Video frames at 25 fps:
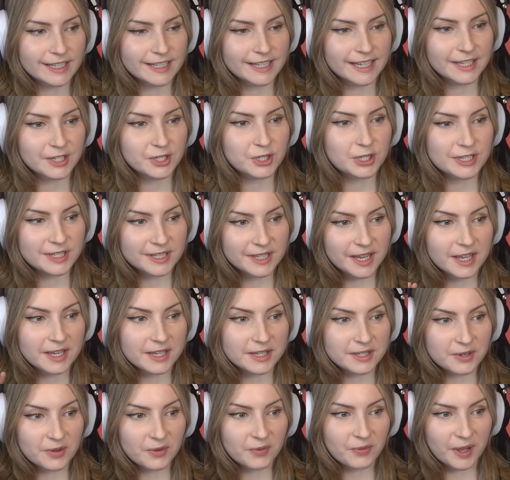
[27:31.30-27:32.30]
say she's
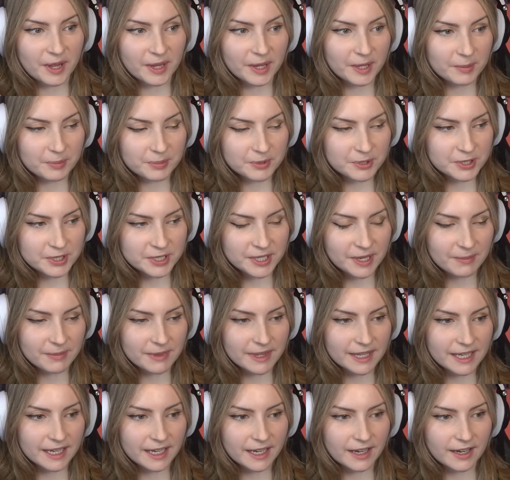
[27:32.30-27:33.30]
developed or
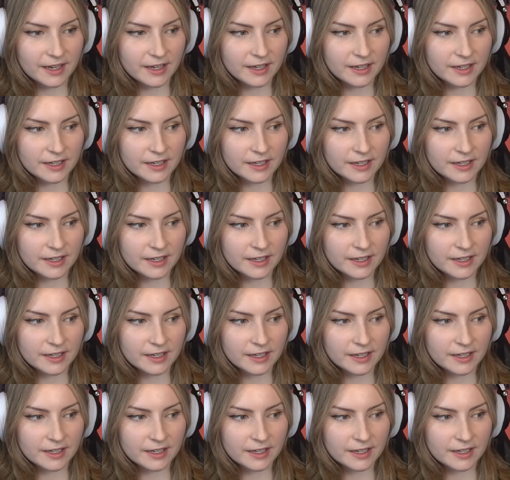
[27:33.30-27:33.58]
something?